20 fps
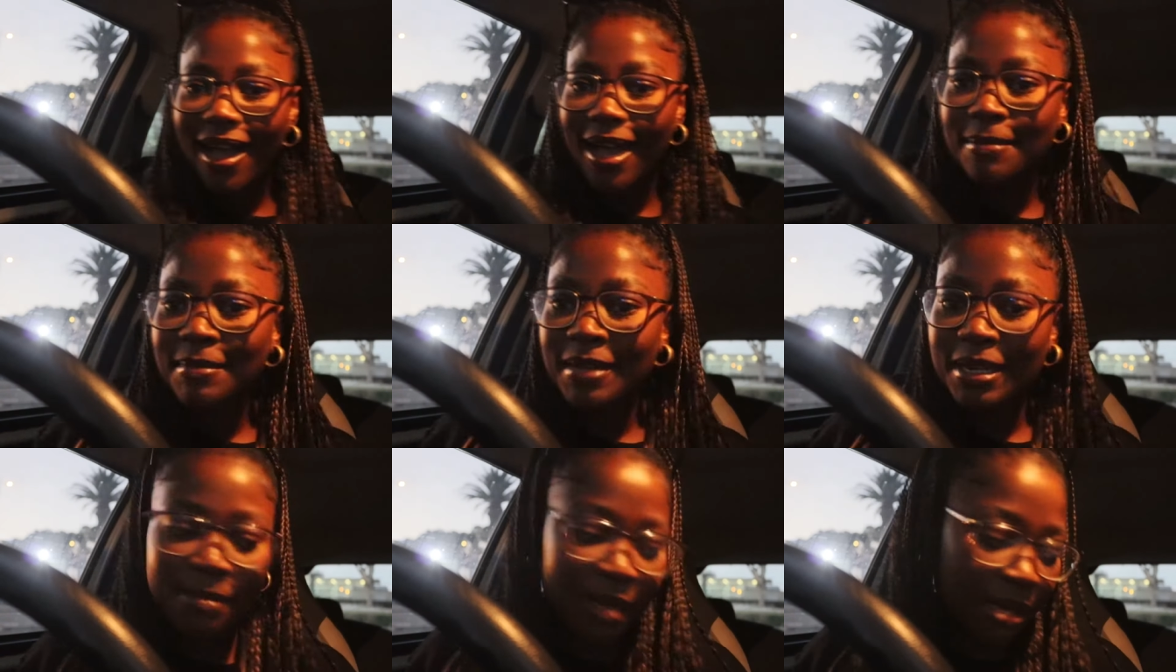
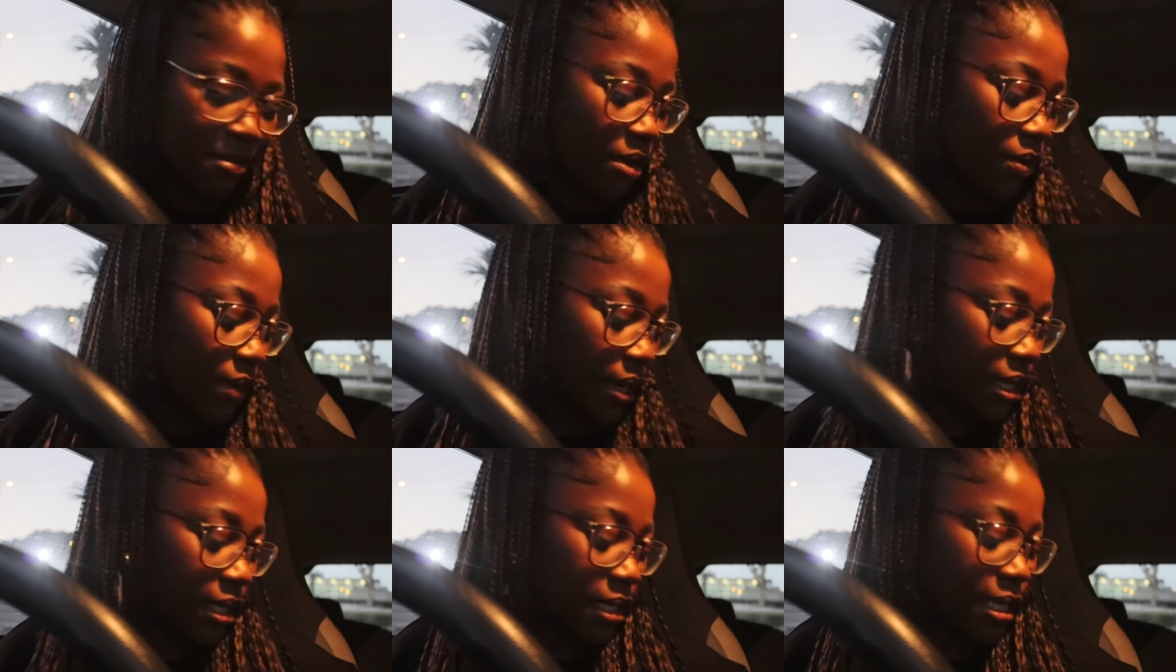I'm gonna make
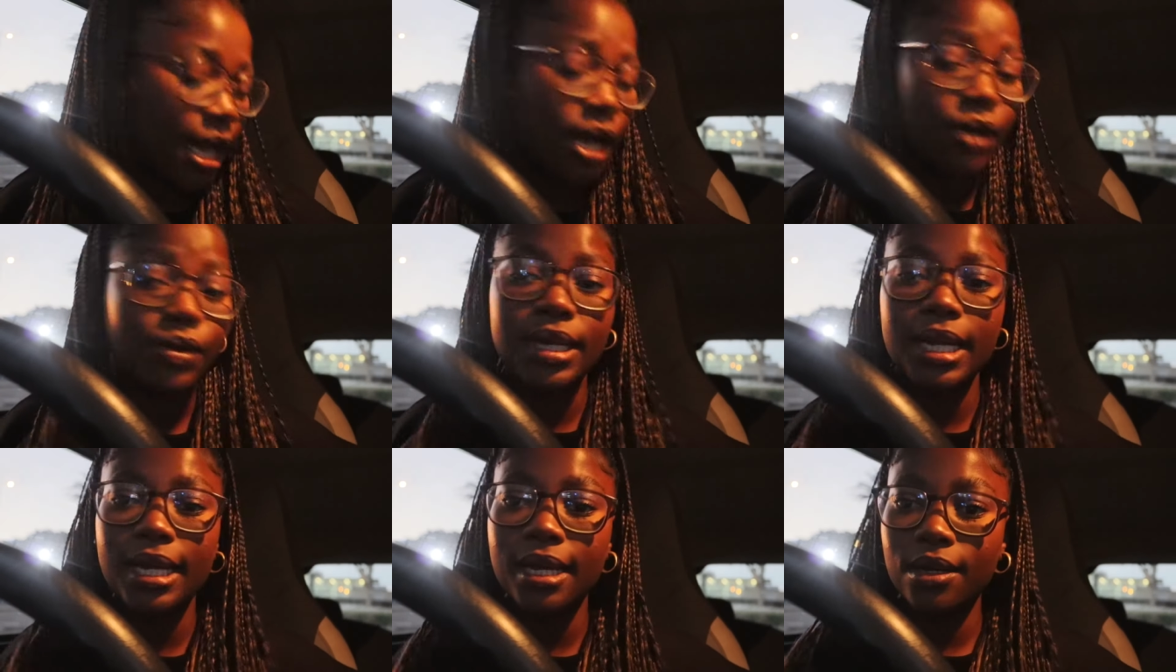my way to
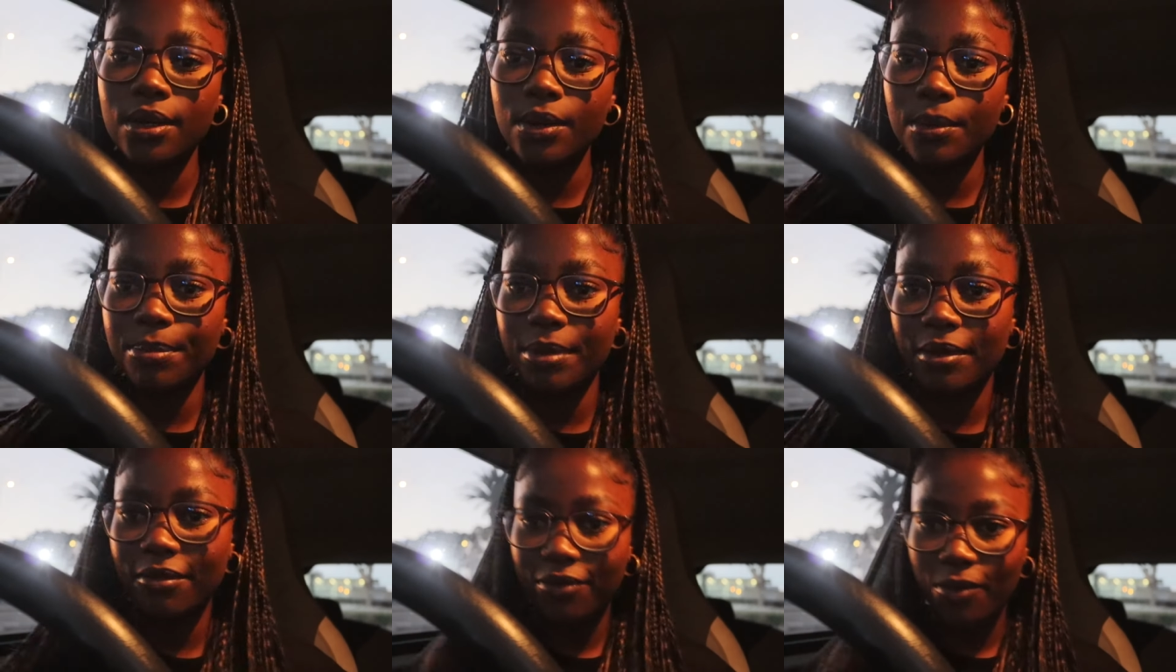town
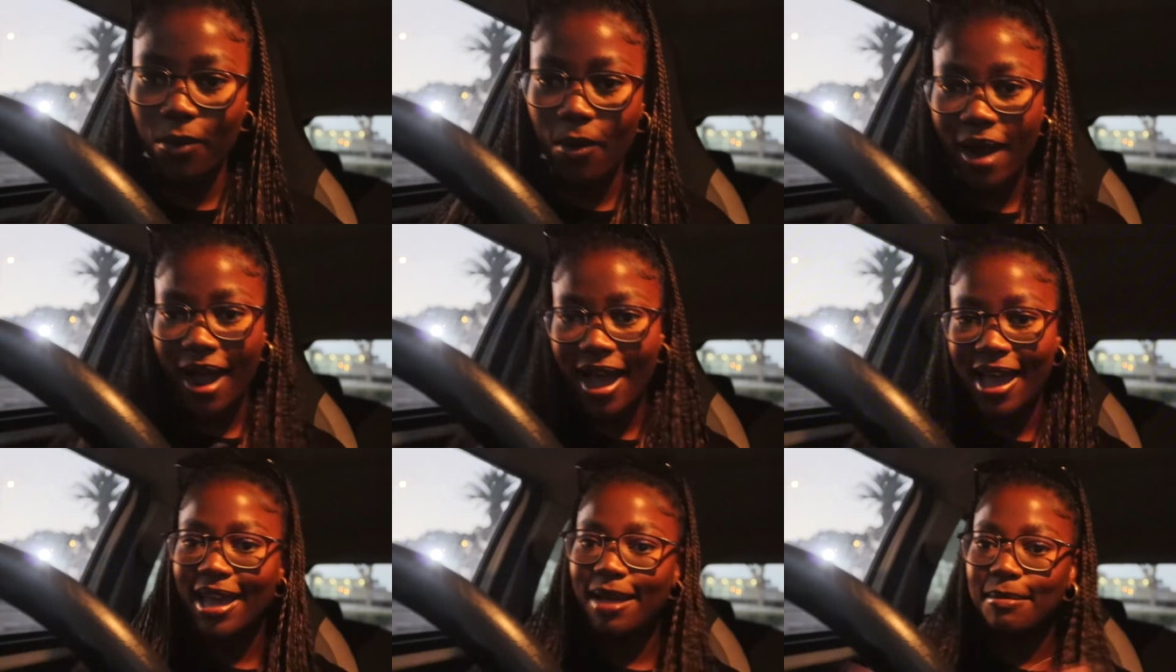now
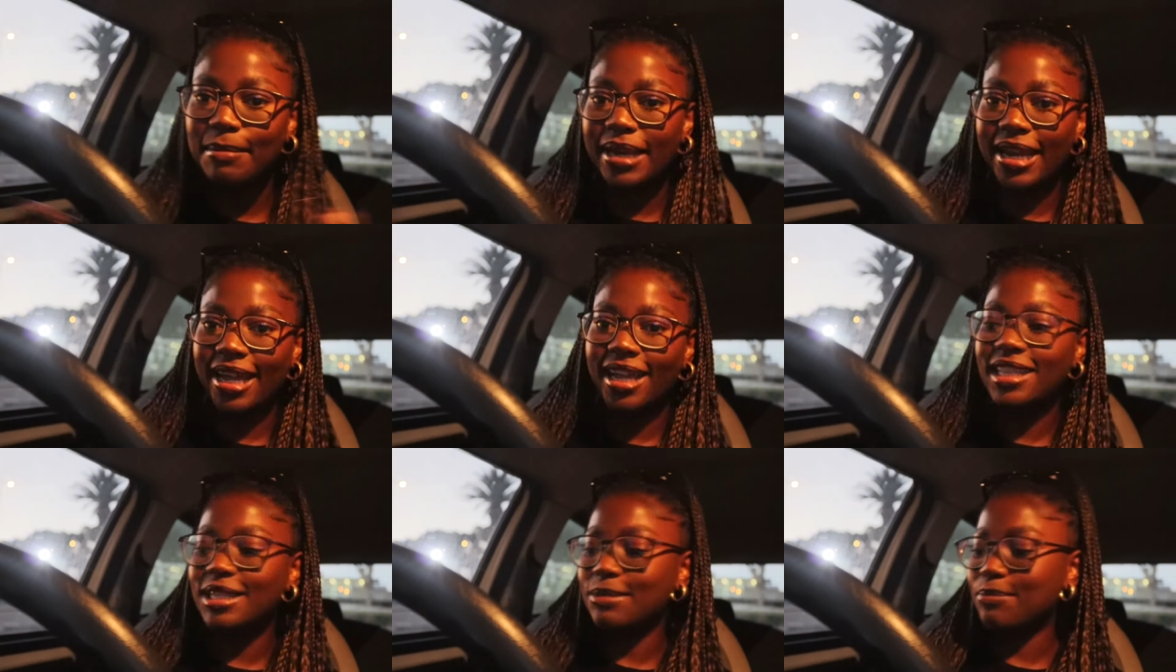before I am
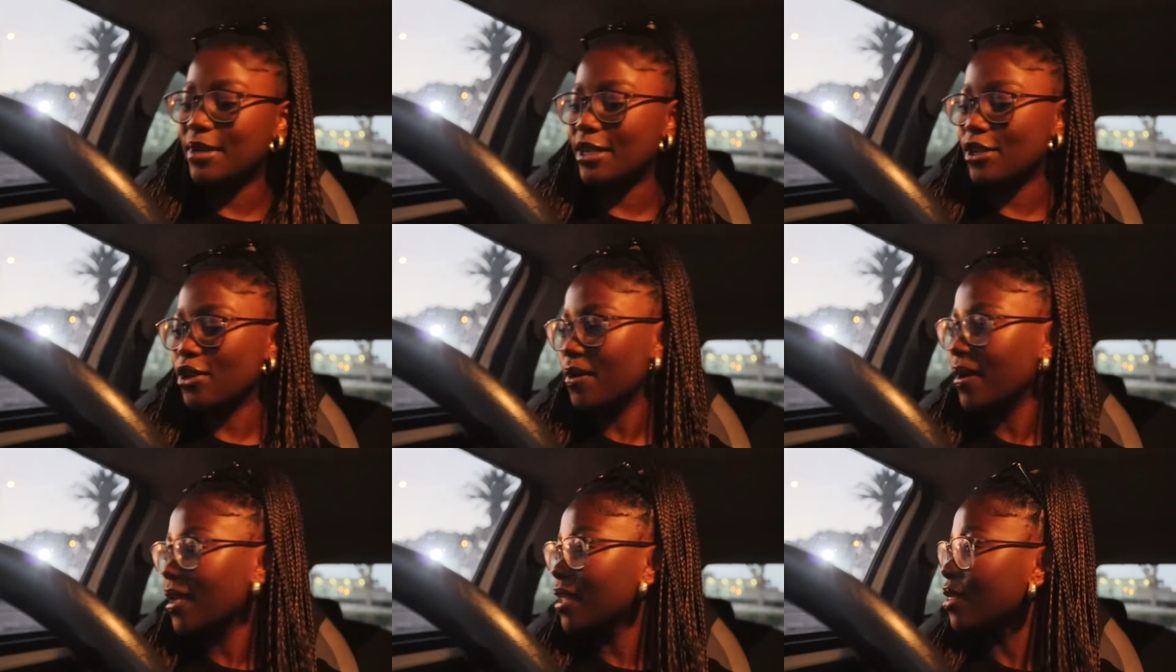late
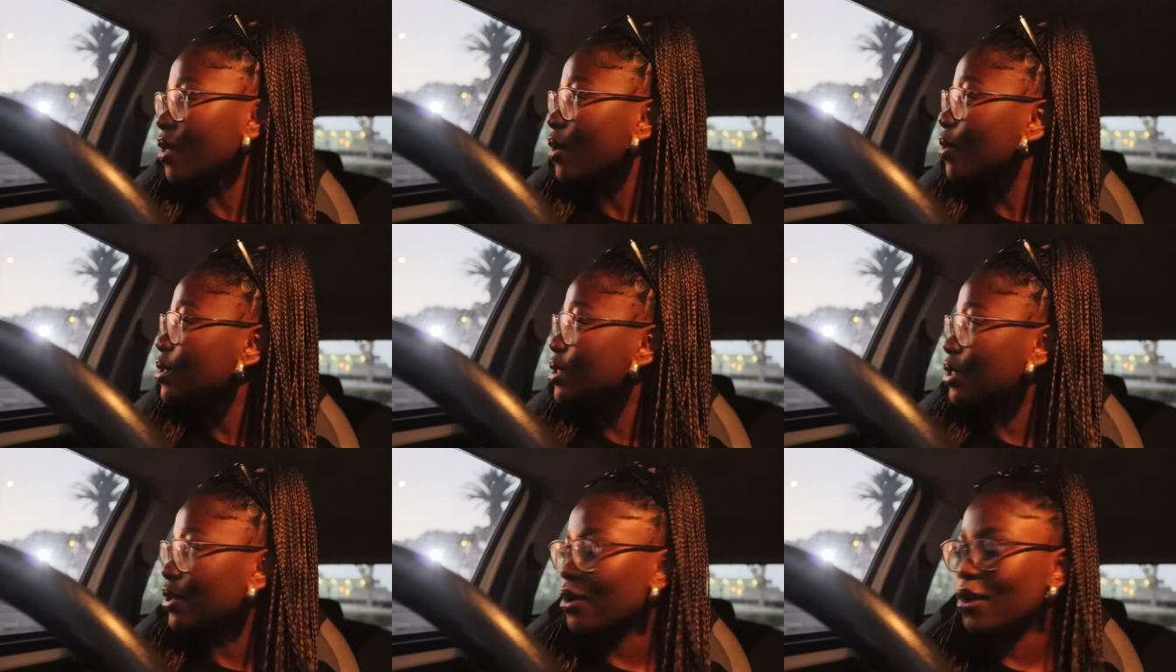but knowing
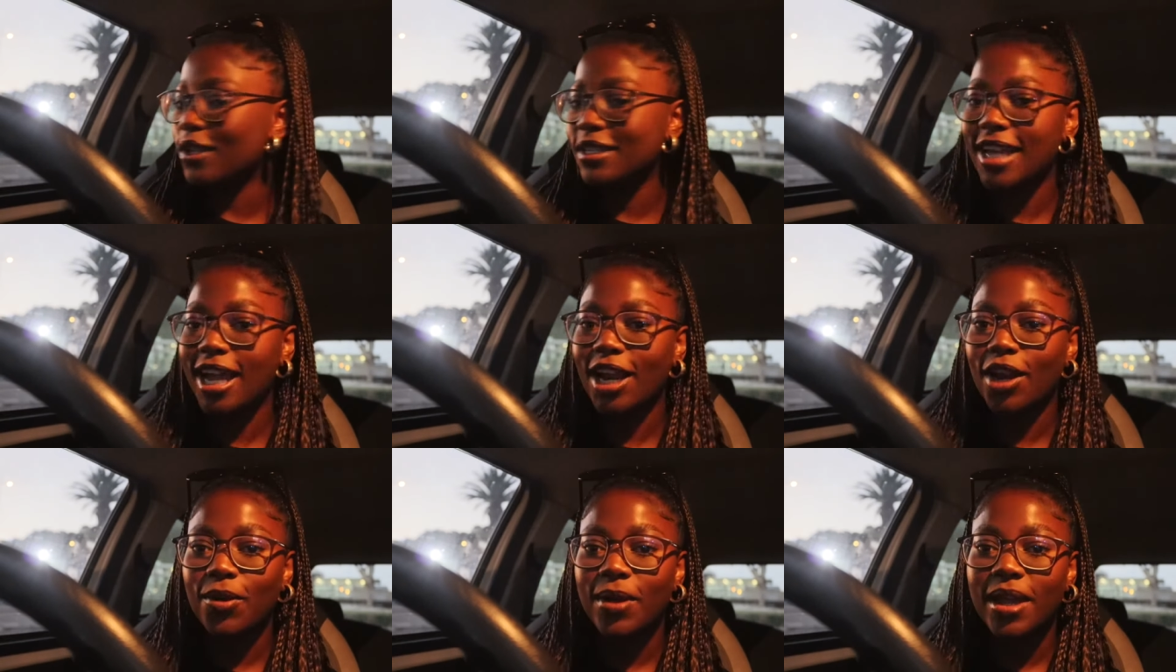those
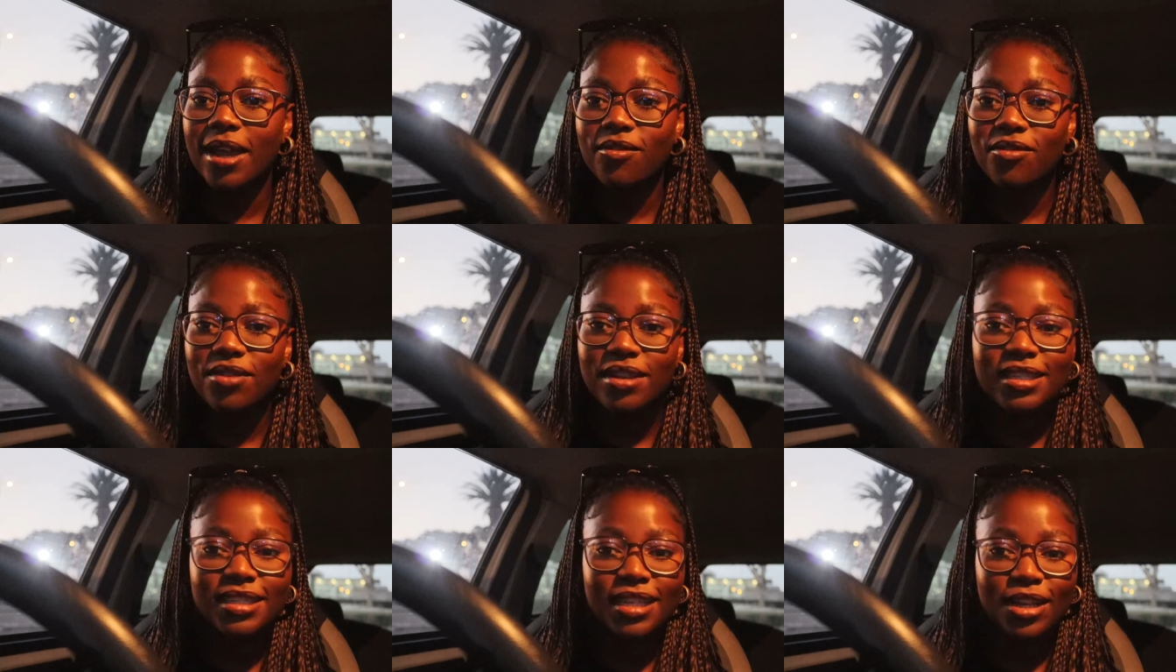girls I know
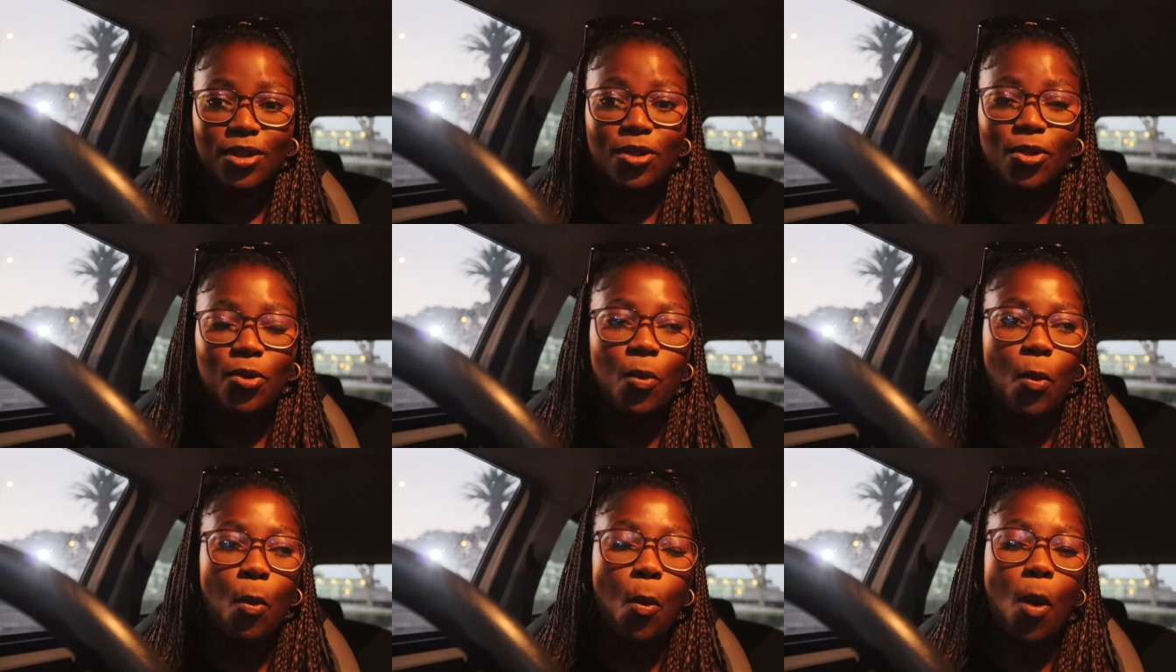every
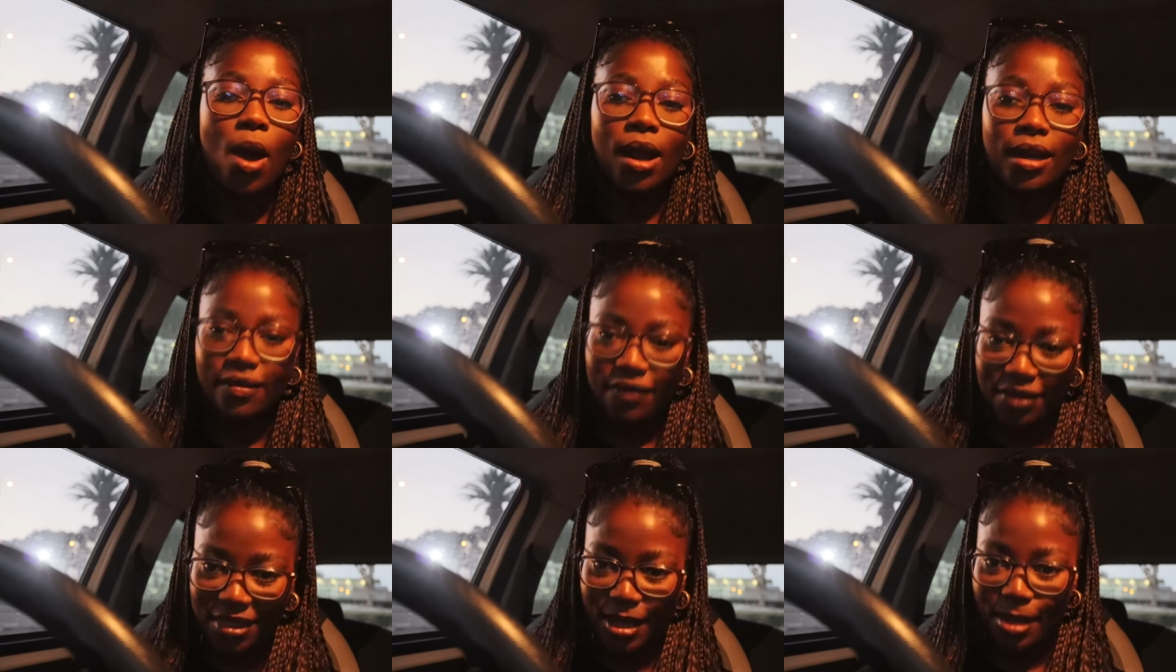single
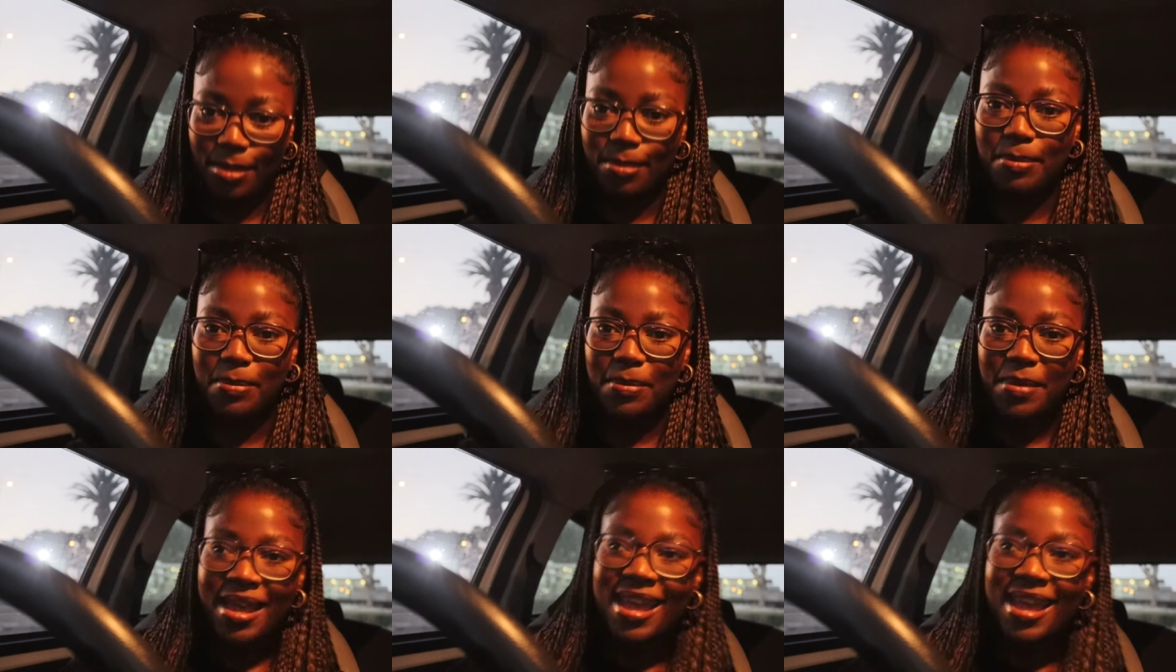one of them